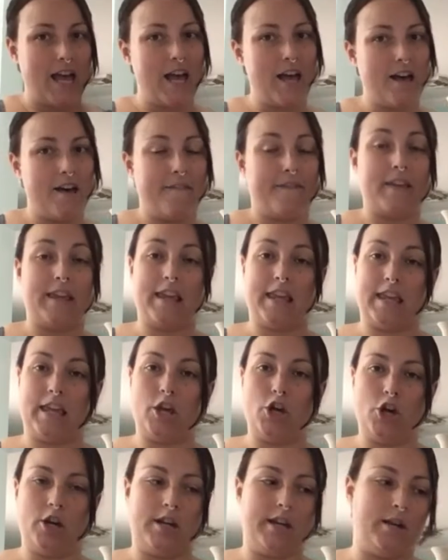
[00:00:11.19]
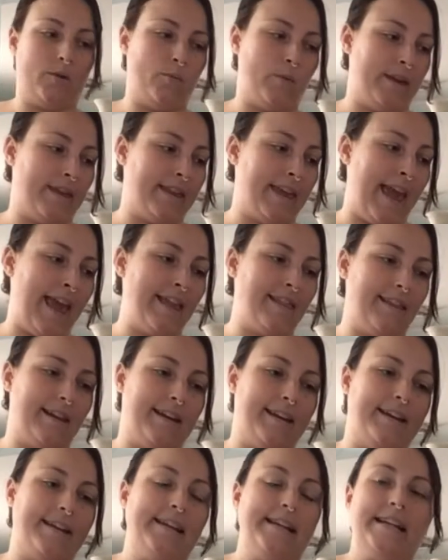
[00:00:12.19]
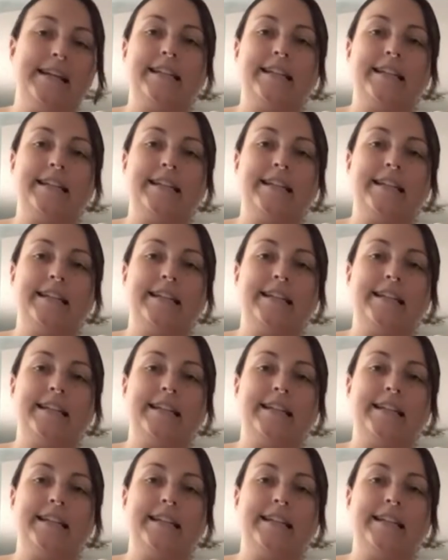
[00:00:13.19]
of Cooking with Caitlin,